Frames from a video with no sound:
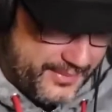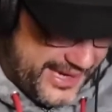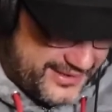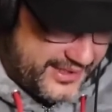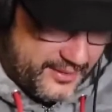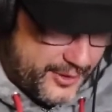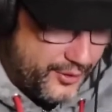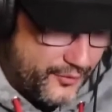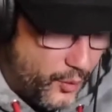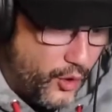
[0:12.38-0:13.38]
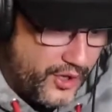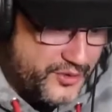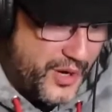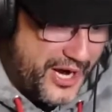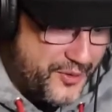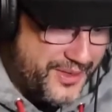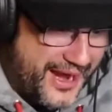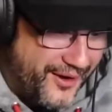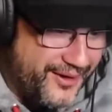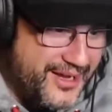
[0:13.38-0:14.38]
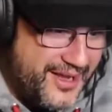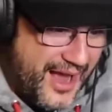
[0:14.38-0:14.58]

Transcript: I'm guessing in the middle of a war is why you were there.